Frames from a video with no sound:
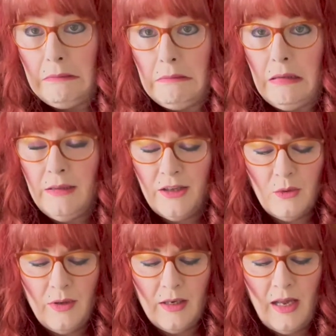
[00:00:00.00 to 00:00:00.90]

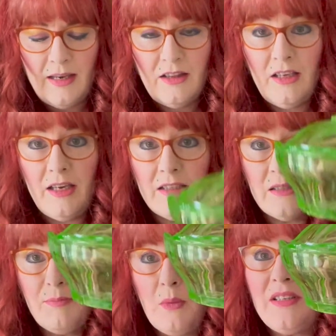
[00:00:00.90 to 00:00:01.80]
one like this,
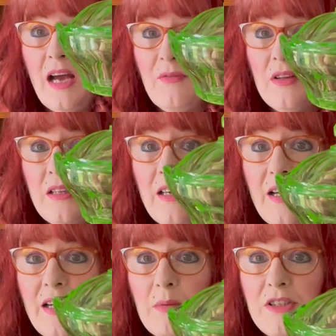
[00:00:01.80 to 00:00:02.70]
but without the
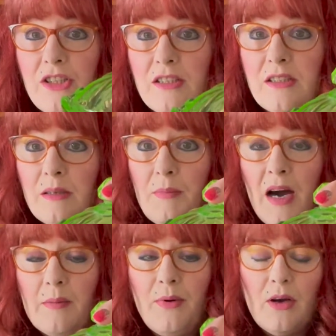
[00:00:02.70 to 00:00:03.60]
lid. It was just the
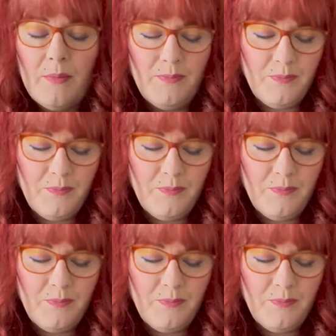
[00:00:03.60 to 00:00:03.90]
bottom part.